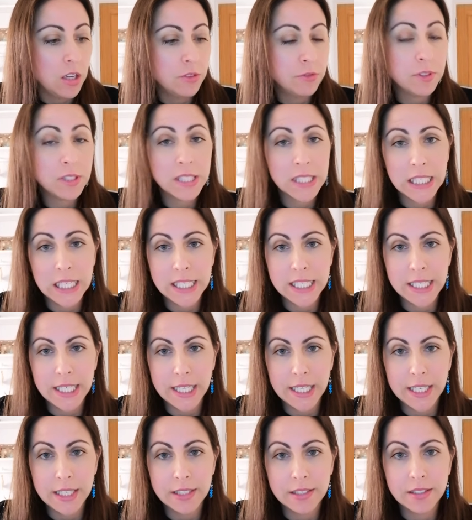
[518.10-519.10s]

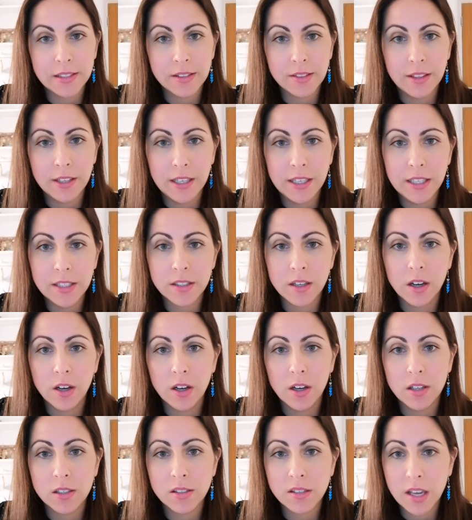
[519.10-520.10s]
Facilities, these
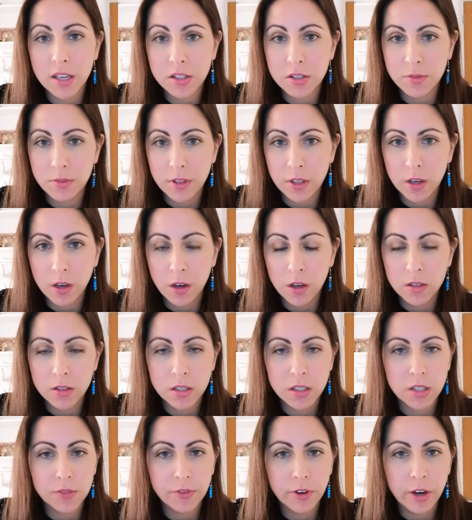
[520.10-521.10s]
are state-of-the-art.
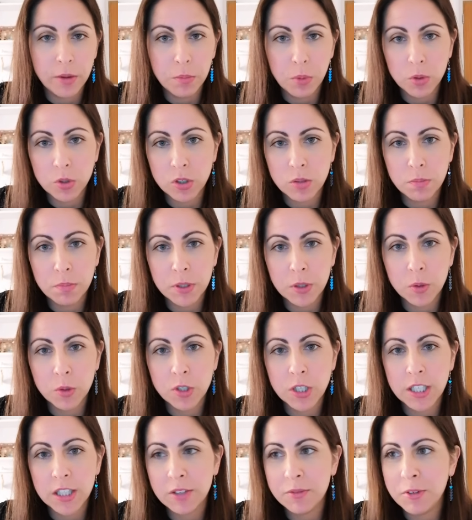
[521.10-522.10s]
It's a very modern
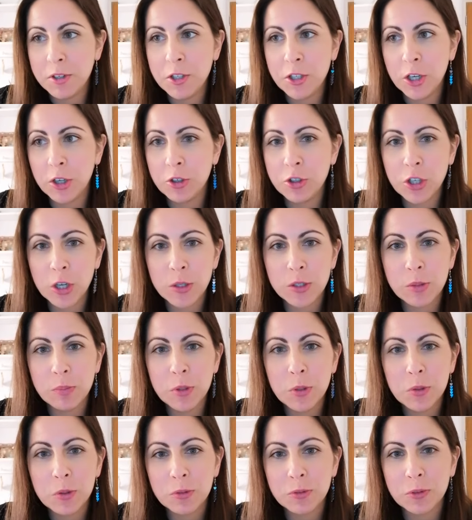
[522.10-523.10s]
building. The video shows a
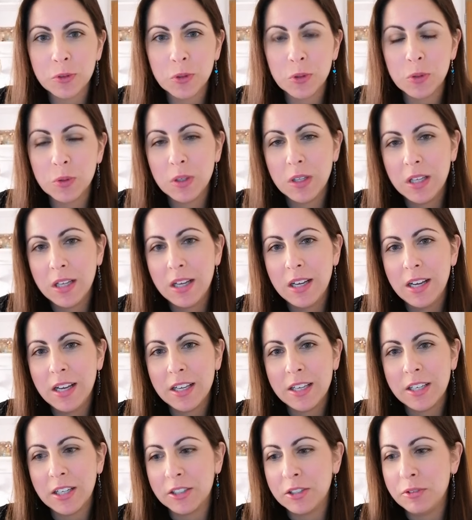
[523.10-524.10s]
beautiful
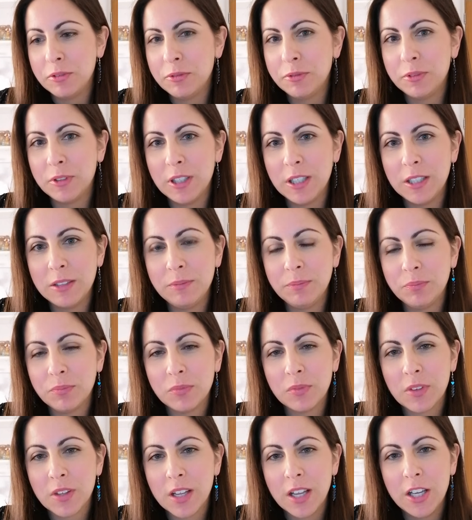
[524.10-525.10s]
kind of
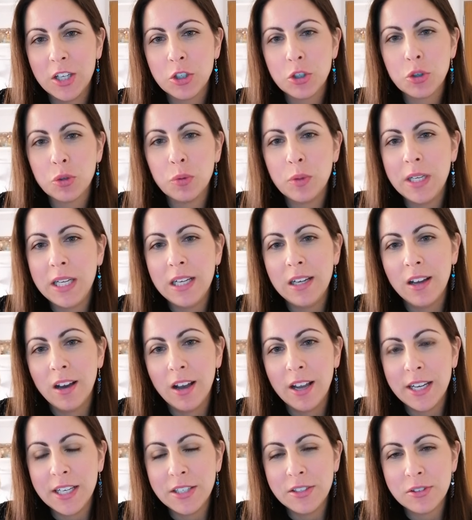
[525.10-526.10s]

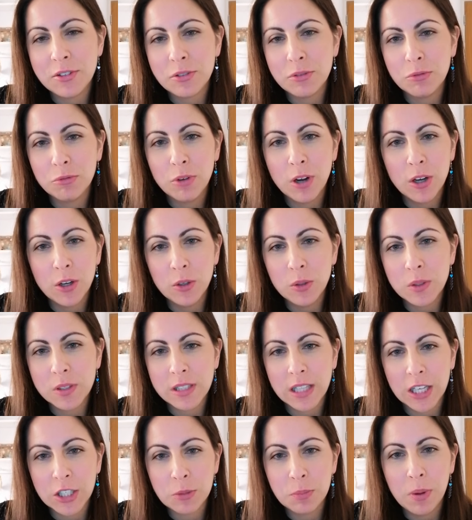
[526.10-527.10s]
tree-lined
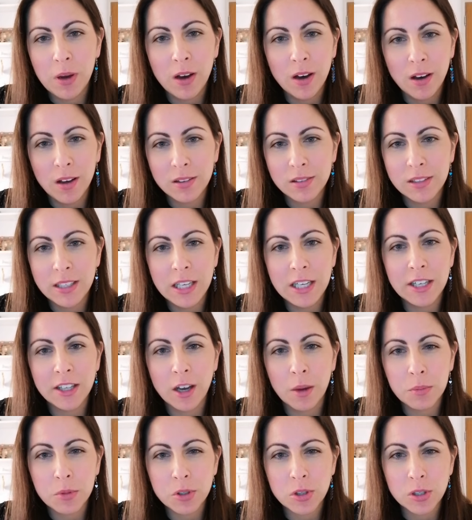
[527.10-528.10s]
road/path
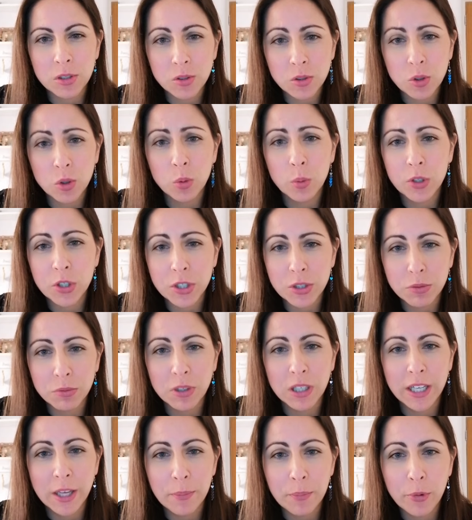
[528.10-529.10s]
leading up to the school, which is
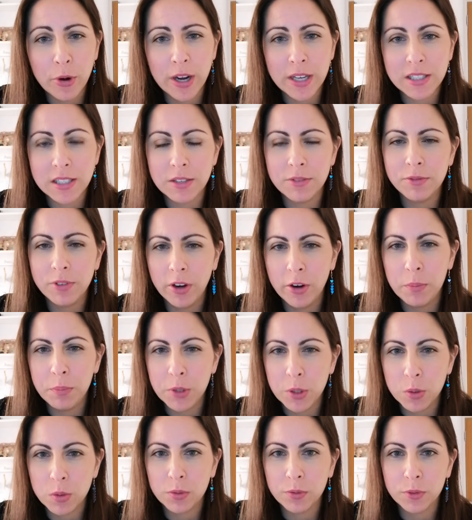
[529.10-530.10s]
really impressive, very
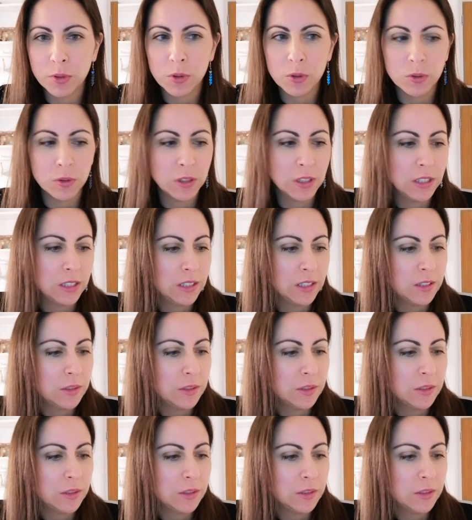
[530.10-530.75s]
beautiful.